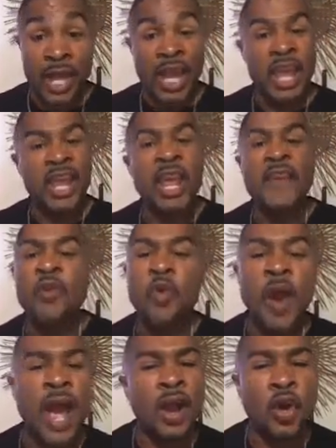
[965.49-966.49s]
And
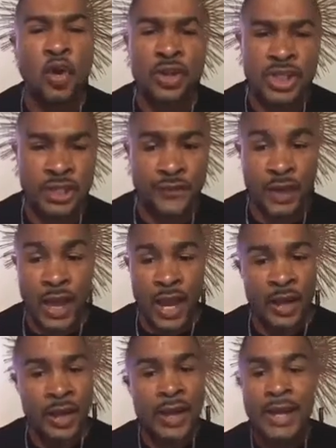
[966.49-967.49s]
everywhere I go in Chesterfield
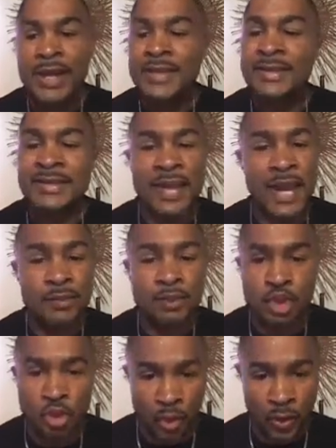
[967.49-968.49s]
County, it's the same
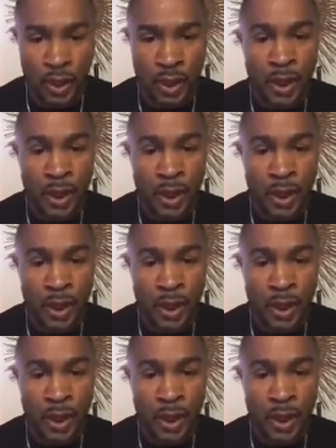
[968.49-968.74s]
story.